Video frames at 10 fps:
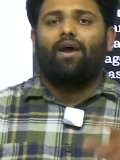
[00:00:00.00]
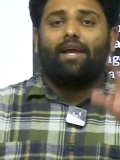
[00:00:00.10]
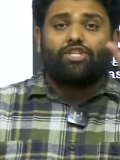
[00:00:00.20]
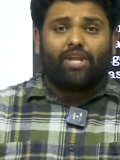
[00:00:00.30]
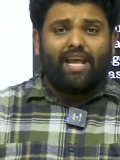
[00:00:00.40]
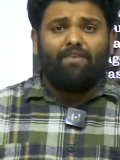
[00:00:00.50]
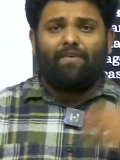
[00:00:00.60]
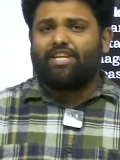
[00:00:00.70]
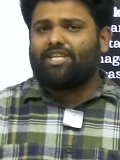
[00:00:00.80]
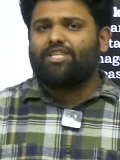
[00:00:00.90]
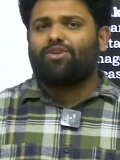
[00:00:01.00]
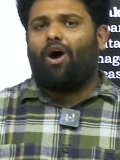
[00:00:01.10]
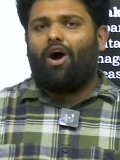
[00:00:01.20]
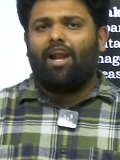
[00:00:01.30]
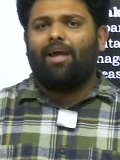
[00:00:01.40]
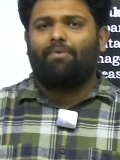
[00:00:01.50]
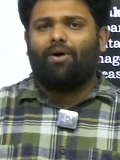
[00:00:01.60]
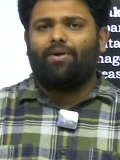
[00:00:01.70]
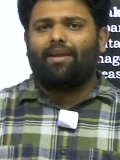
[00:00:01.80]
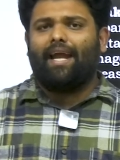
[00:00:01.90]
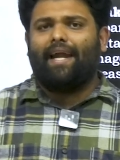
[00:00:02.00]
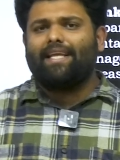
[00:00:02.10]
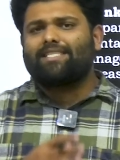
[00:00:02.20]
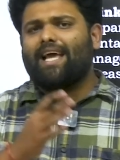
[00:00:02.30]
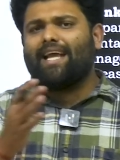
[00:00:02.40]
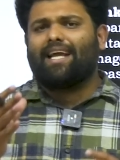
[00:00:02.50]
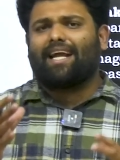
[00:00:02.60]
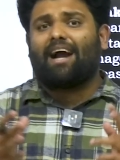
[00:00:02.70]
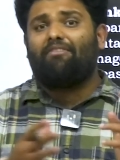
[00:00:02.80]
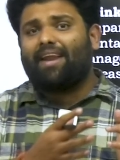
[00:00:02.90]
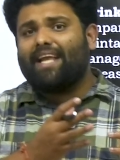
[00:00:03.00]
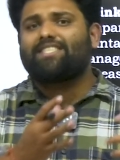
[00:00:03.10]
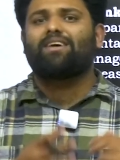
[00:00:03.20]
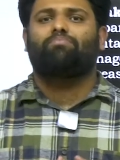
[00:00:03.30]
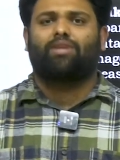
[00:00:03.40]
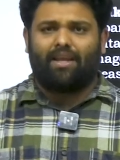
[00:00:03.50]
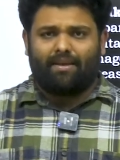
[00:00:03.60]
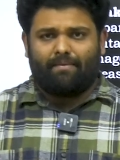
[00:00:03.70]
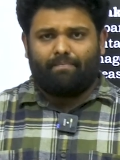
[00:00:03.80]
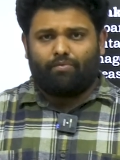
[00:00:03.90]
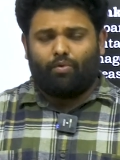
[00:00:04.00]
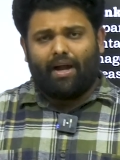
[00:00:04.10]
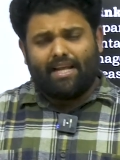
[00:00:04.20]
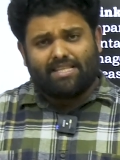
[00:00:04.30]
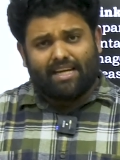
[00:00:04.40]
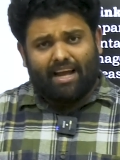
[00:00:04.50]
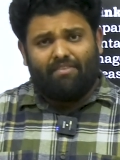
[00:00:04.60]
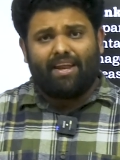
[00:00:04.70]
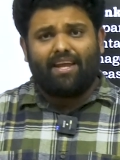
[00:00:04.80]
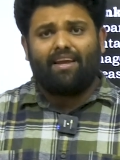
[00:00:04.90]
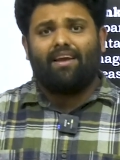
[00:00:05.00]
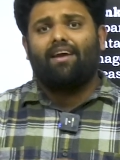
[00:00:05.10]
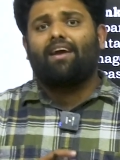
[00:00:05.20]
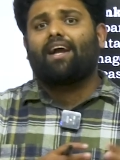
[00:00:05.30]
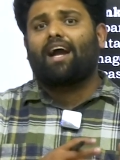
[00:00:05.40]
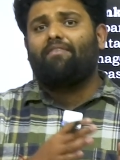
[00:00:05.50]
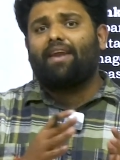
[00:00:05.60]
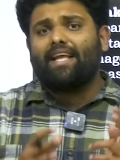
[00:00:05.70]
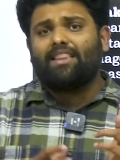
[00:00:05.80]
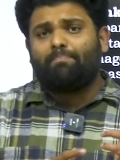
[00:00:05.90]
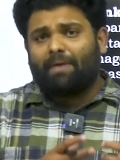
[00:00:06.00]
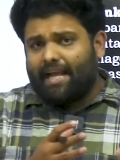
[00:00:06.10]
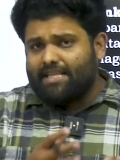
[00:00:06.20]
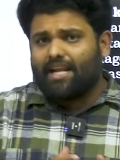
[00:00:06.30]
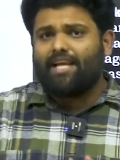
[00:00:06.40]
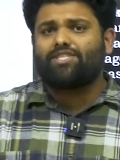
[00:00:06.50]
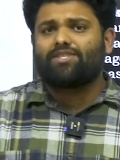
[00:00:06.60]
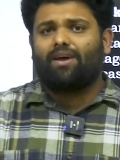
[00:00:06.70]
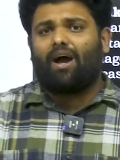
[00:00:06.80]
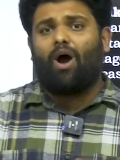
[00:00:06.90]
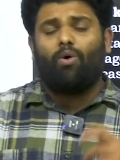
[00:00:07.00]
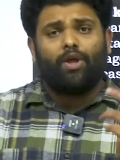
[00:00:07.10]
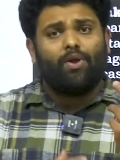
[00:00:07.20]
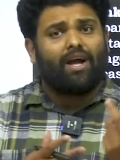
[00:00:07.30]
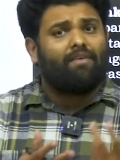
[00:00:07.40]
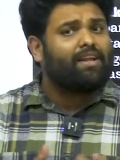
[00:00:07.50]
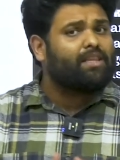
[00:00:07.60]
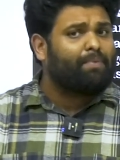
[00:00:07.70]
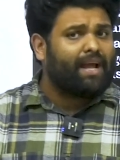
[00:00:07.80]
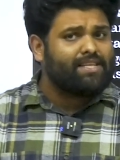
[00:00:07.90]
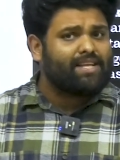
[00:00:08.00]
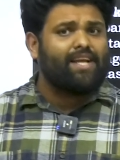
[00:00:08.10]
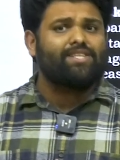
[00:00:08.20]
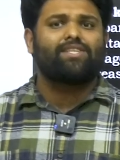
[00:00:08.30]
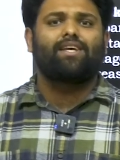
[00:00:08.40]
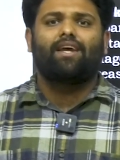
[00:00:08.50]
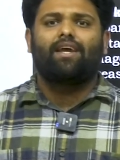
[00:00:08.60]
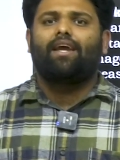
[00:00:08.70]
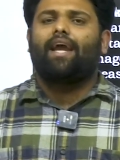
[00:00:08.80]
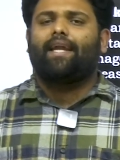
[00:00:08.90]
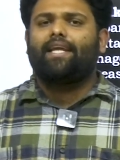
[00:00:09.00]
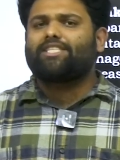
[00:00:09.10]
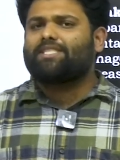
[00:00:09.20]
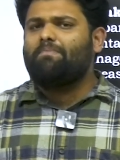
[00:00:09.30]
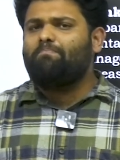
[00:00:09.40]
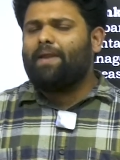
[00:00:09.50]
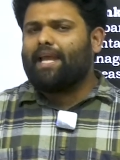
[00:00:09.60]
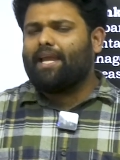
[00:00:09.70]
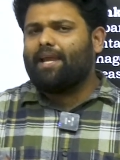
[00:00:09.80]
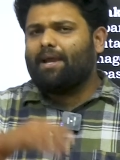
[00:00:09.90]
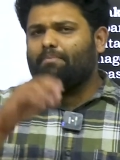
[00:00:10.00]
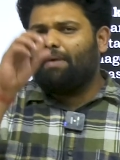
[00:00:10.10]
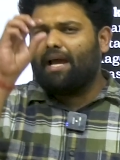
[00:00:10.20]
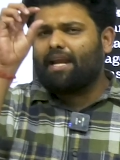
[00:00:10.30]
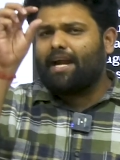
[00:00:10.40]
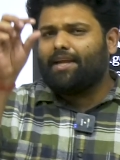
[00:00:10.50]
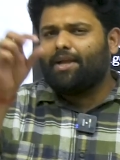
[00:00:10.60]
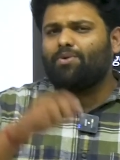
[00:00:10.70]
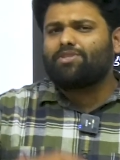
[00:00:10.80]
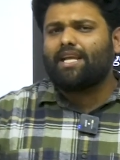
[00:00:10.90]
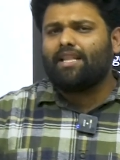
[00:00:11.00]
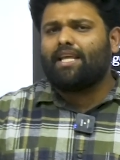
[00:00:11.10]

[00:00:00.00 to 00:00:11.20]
shrinkflation is all about, it is like covering something. What is it covering? Covering the price rise. How do you cover the price rise? It is simply by reducing